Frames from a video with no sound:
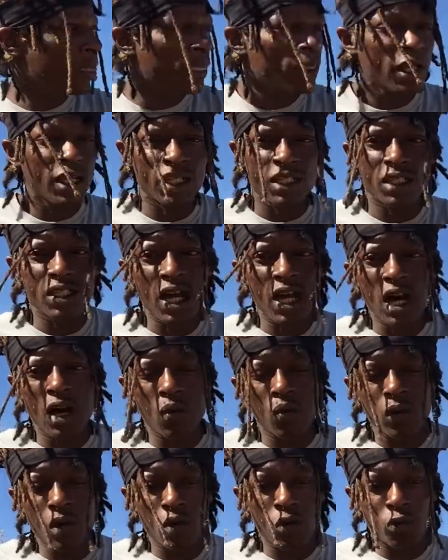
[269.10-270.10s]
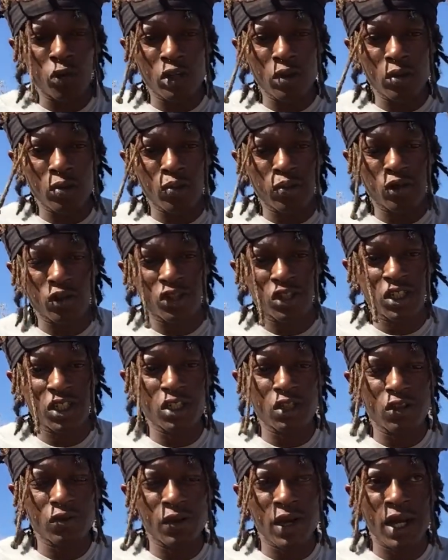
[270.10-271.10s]
it's not what we
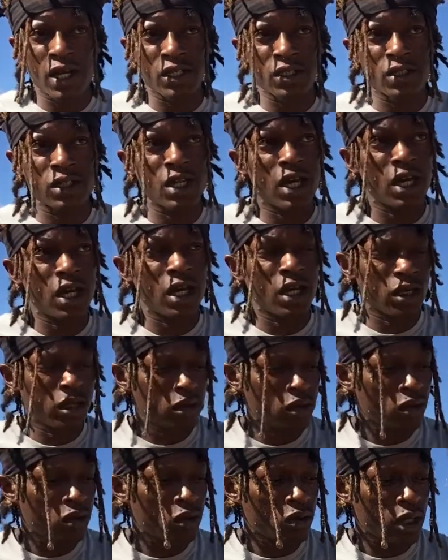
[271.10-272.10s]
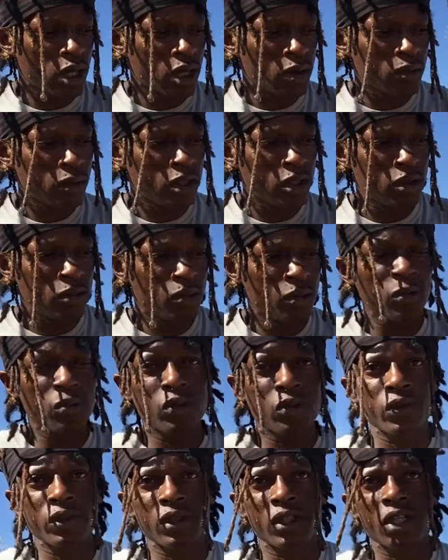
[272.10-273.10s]
perceive as, like, you know what I mean?
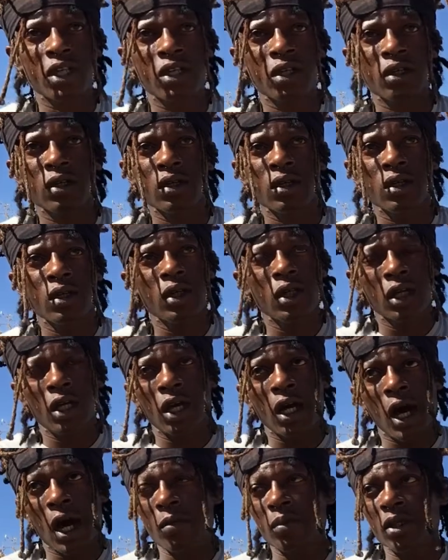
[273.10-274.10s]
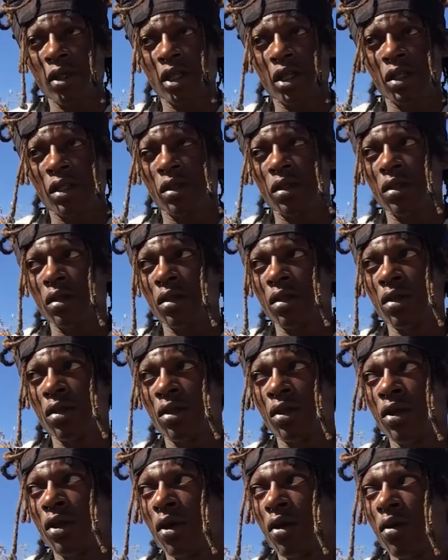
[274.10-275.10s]
People think, I mean, you
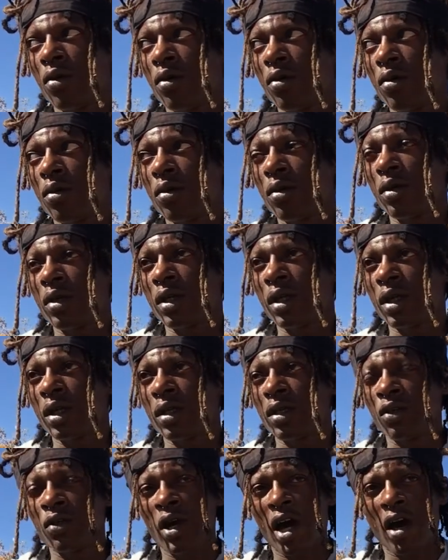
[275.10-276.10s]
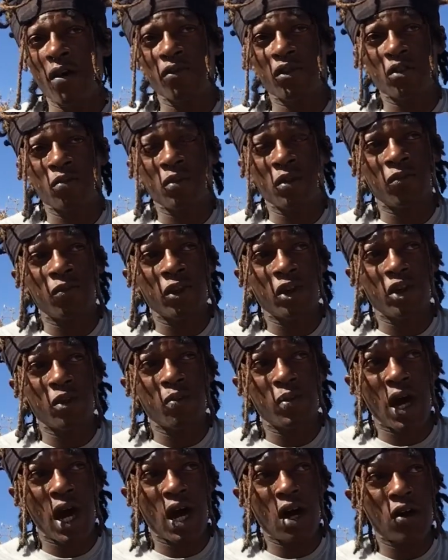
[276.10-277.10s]
know, you have to be very
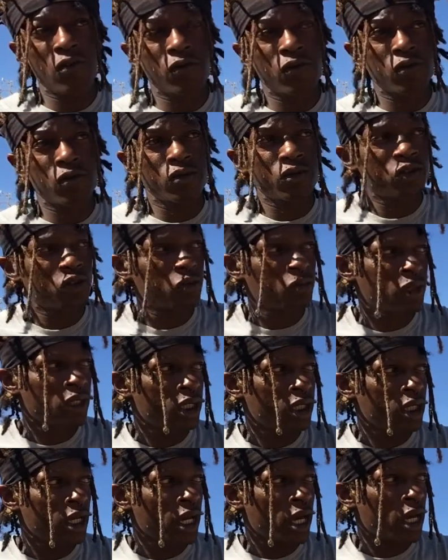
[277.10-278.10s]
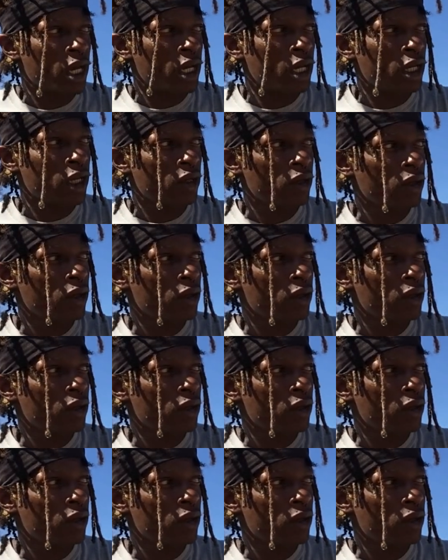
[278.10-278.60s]
powerful to be a